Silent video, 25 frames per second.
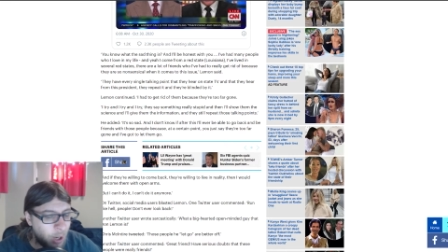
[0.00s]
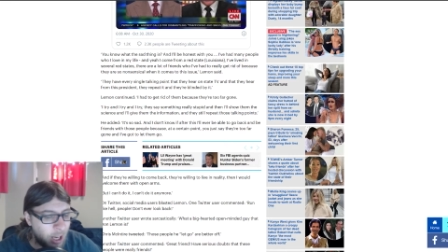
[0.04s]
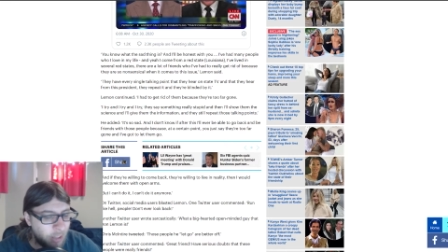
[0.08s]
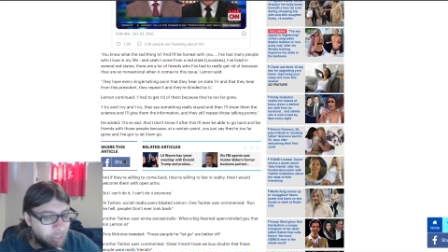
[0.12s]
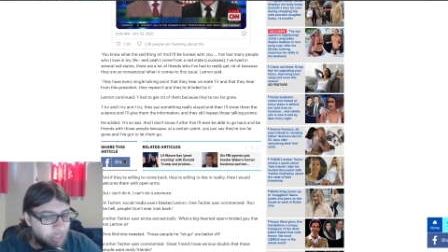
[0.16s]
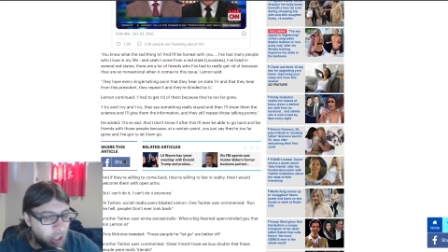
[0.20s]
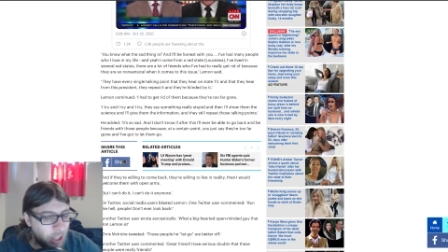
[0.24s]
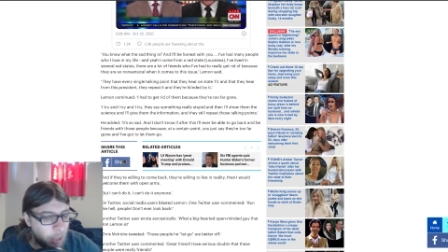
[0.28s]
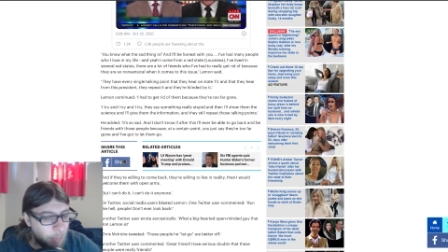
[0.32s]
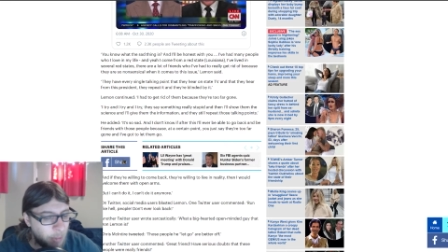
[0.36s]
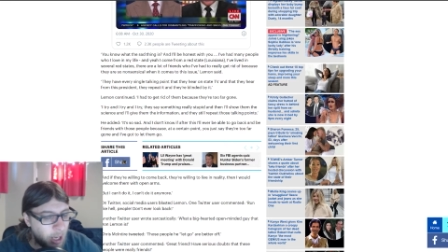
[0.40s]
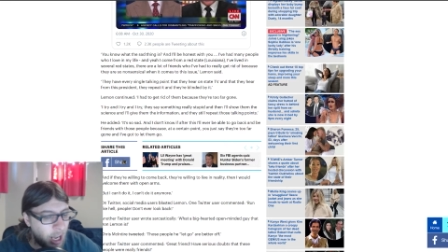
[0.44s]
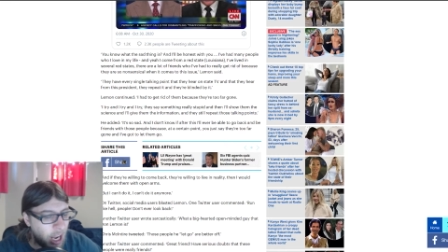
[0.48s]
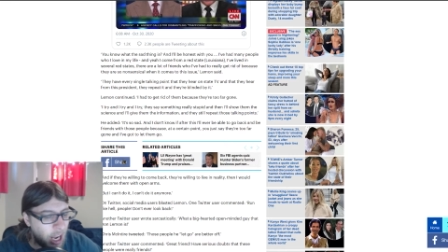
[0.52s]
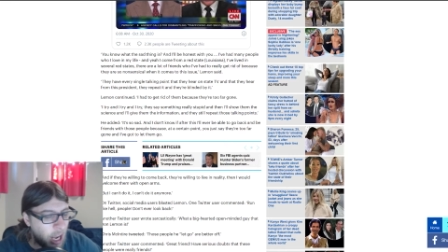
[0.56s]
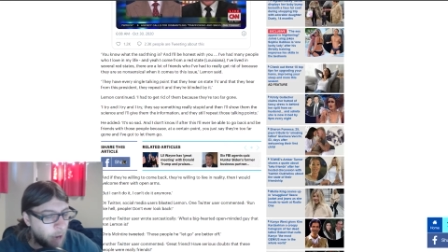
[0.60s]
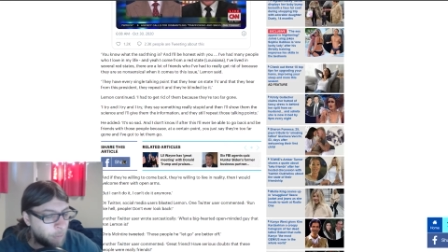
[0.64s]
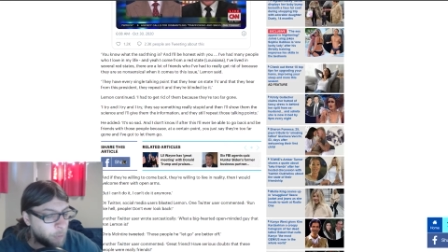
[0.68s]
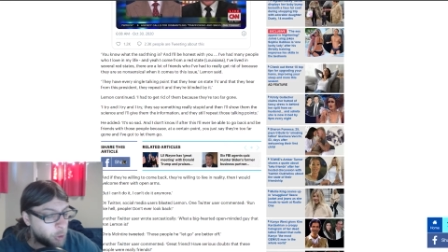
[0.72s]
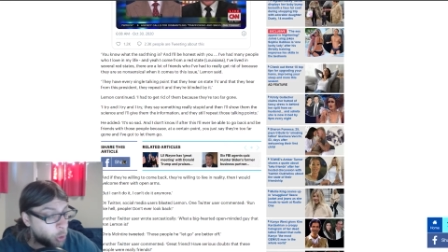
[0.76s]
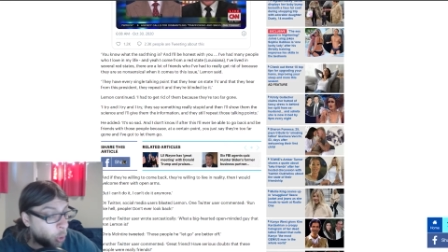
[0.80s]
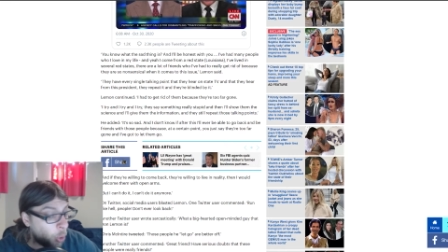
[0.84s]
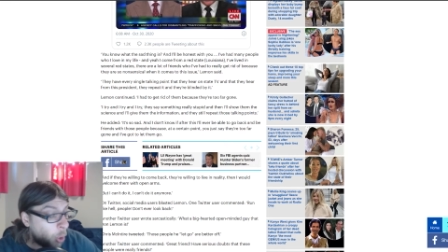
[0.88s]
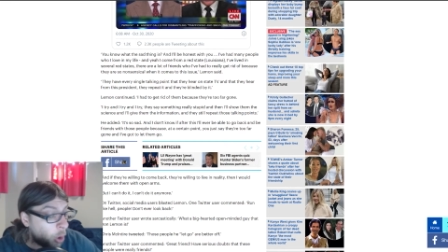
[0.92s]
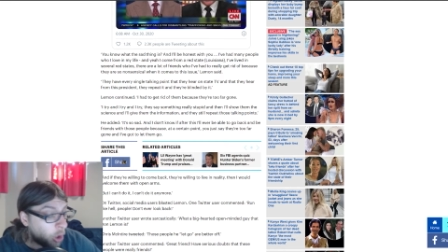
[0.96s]
want them to have
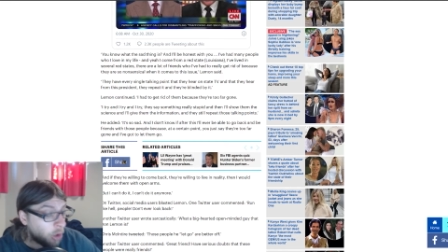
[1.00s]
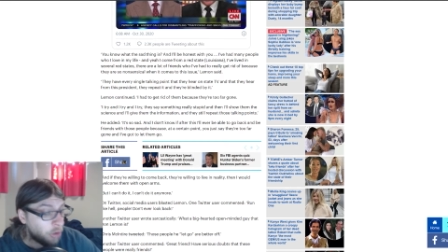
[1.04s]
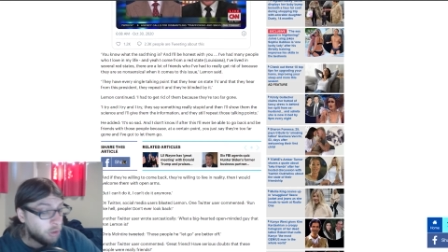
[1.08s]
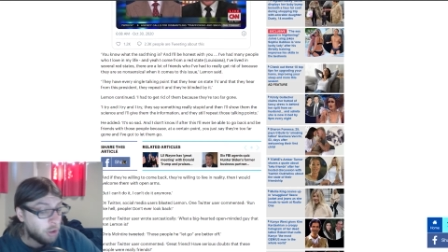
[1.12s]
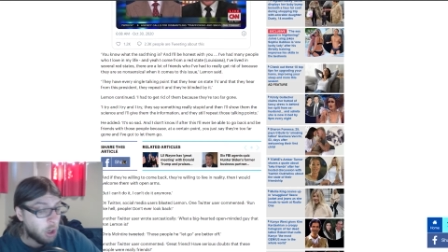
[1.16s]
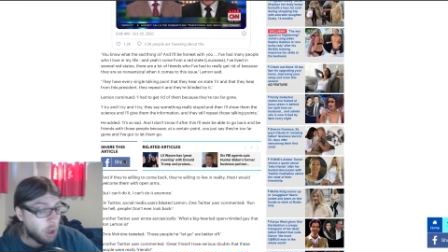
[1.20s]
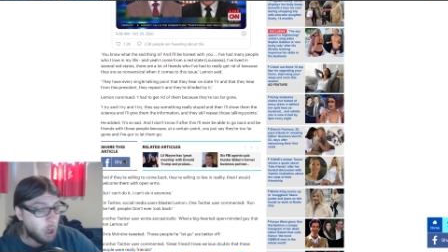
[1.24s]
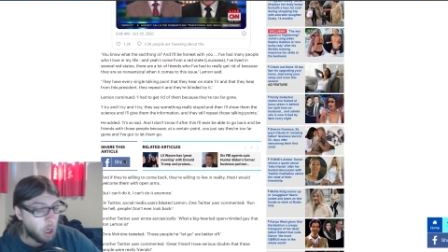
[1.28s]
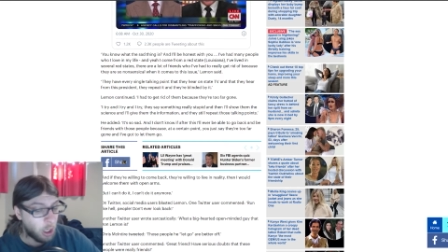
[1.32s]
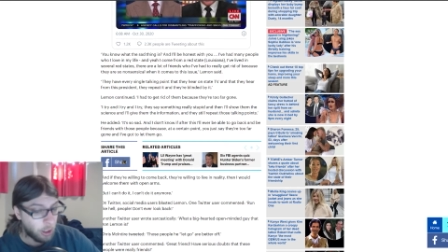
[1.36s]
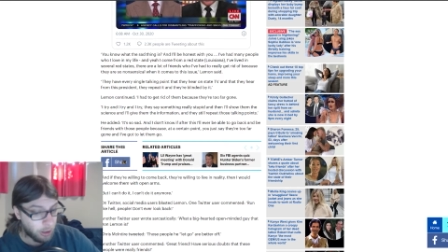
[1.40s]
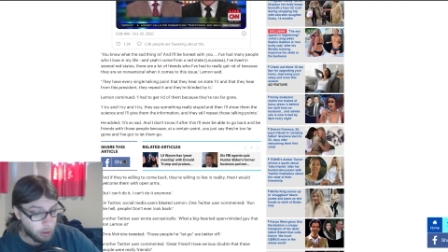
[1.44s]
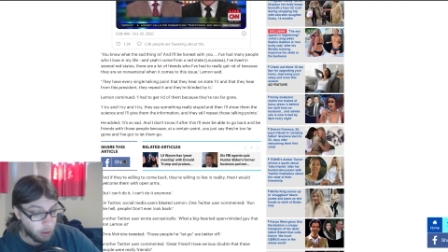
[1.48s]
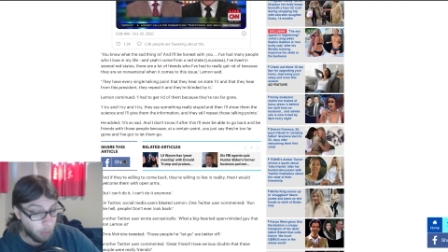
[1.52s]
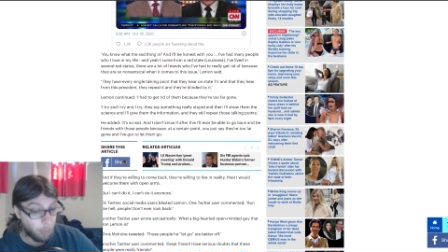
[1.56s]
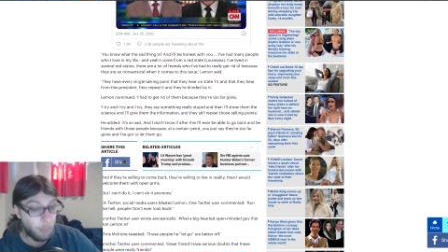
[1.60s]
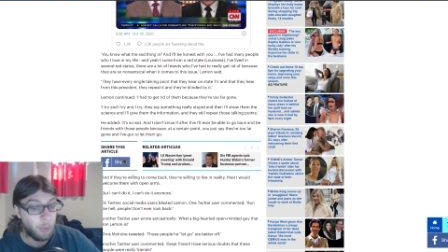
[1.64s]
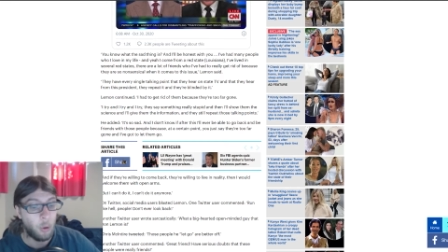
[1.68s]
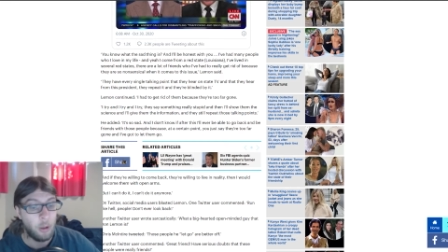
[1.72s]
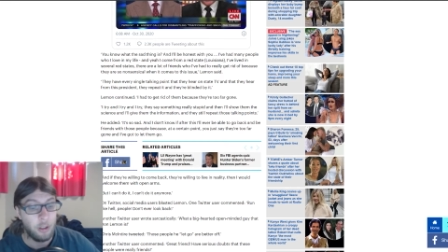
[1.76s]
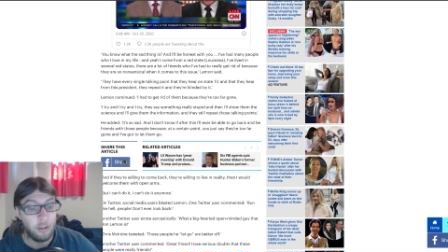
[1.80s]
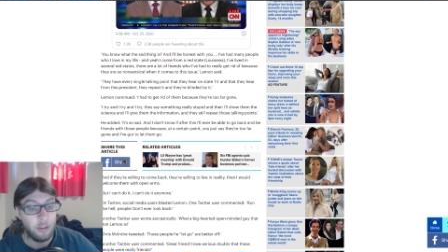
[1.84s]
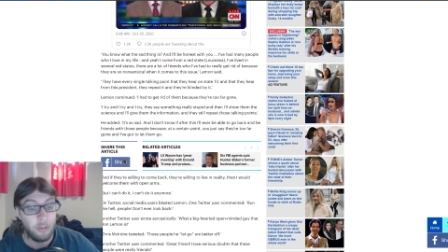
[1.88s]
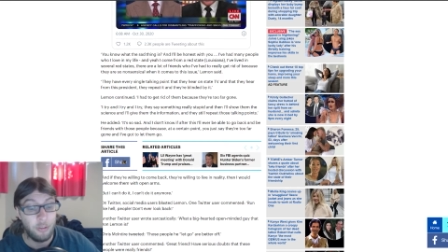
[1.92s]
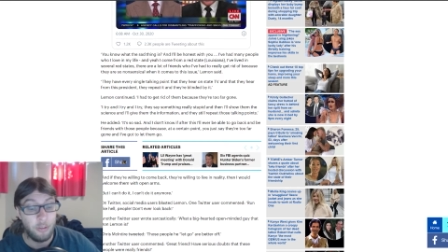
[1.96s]
your talking
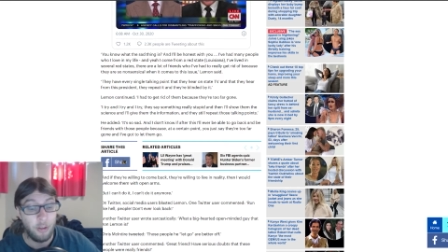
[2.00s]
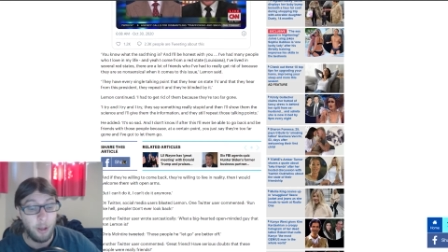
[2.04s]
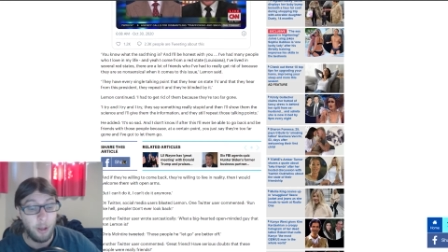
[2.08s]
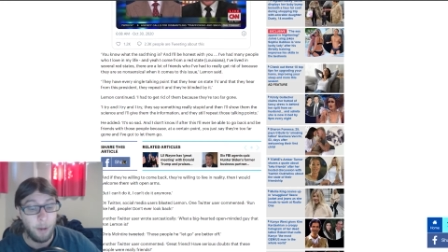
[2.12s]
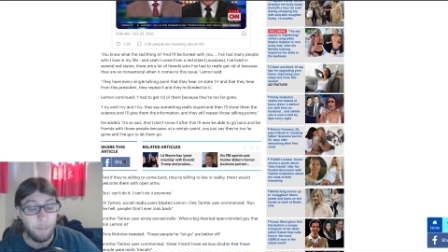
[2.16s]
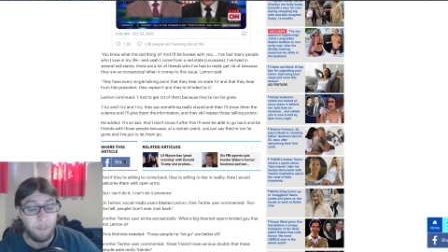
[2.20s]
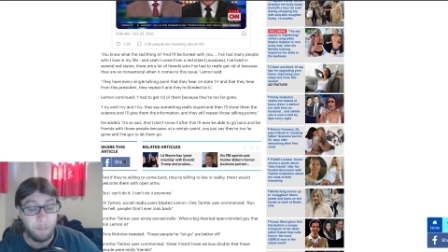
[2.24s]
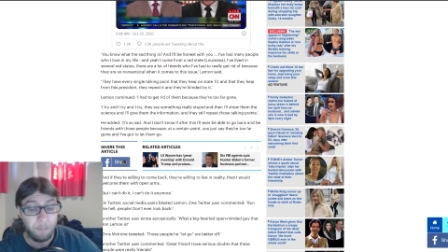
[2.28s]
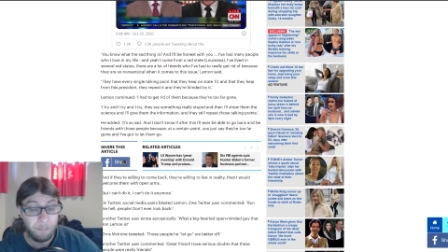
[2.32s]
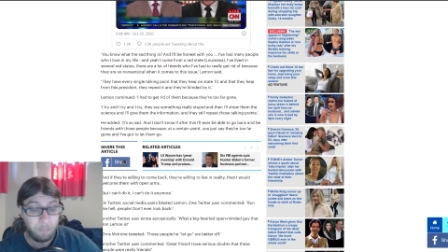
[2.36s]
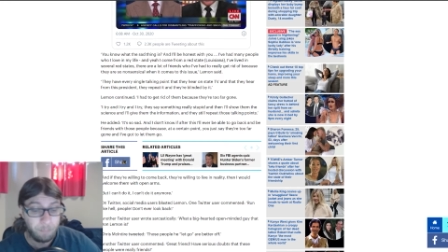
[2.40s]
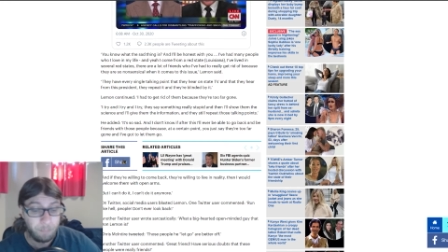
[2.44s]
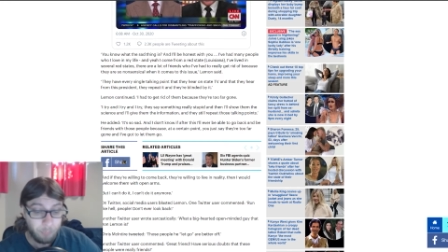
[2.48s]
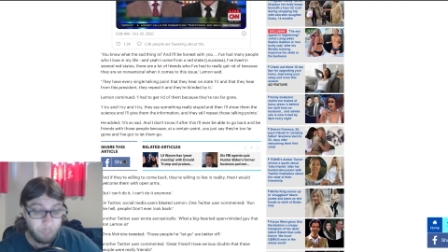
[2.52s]
points then.